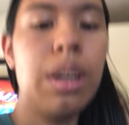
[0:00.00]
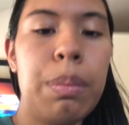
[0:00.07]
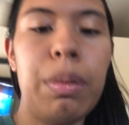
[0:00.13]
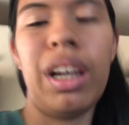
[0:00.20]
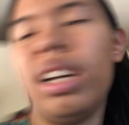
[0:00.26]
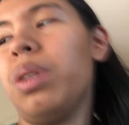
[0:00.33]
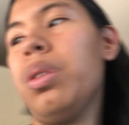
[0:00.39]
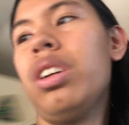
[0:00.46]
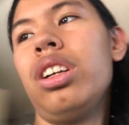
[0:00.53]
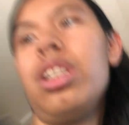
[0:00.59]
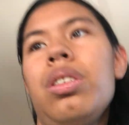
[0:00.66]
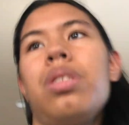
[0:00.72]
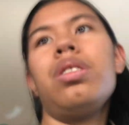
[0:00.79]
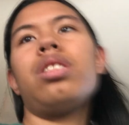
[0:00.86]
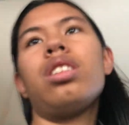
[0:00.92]
But I don't want to
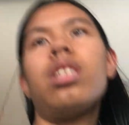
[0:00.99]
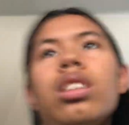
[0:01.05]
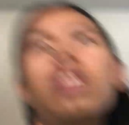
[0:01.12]
use